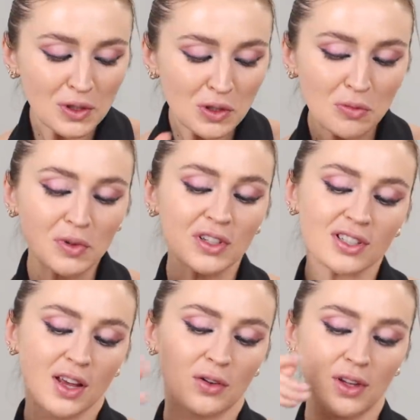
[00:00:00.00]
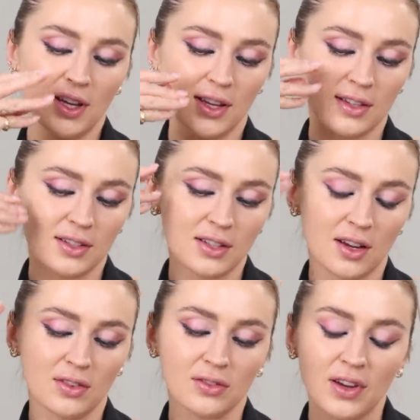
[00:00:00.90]
super subtle hint
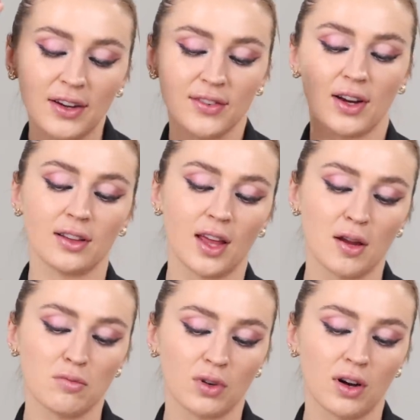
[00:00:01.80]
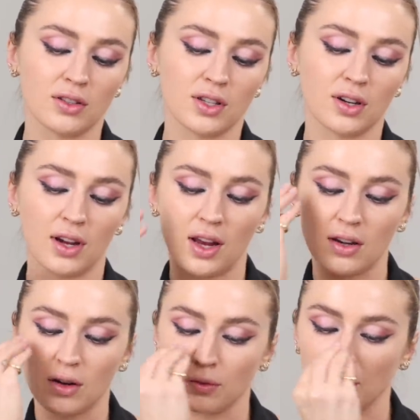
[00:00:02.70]
of a very, very light bronzer
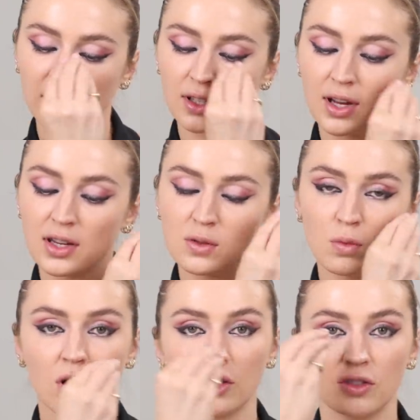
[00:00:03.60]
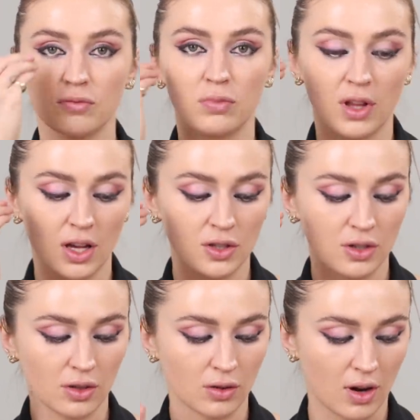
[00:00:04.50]
and a really nice wash of blush
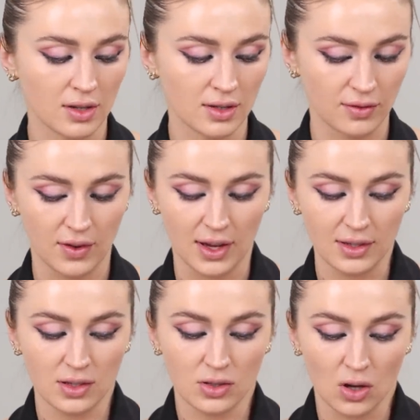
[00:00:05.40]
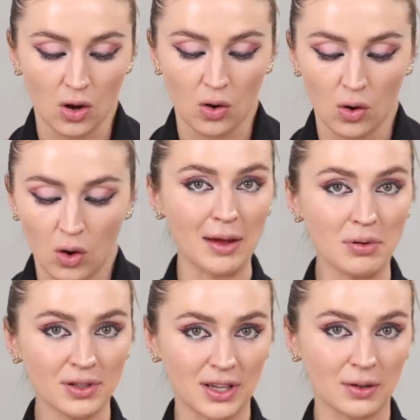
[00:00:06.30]
across the face. So I
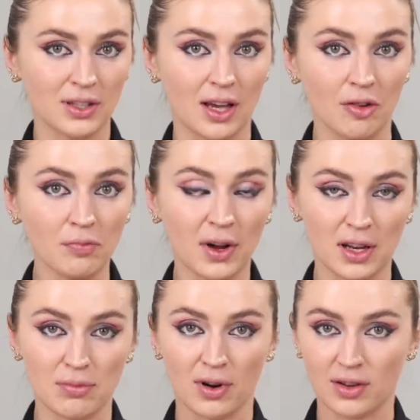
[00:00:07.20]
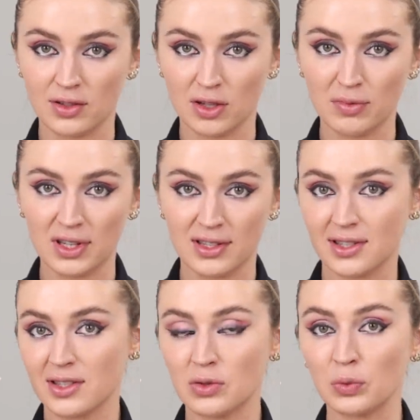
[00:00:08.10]
pulled out the Elf Putty bronzer because
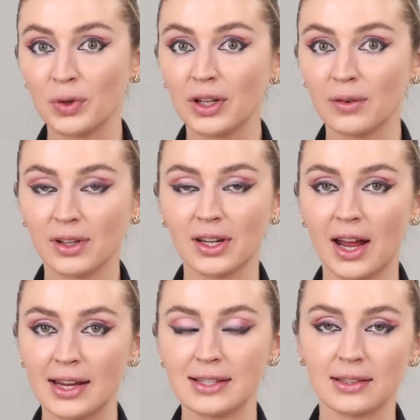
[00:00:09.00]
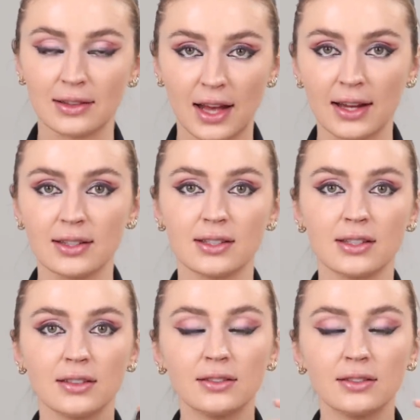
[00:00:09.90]
this is a really, really nice, light,